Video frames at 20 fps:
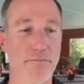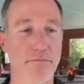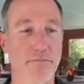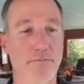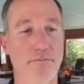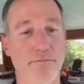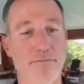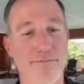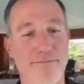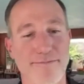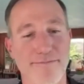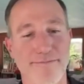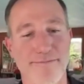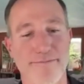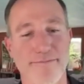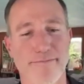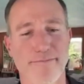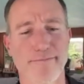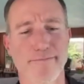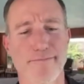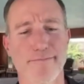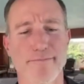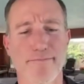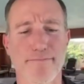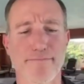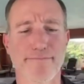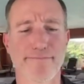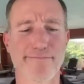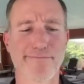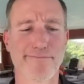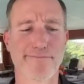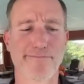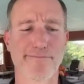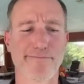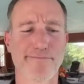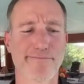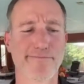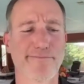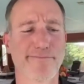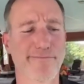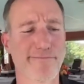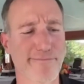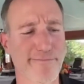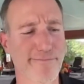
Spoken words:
Nobody speaks.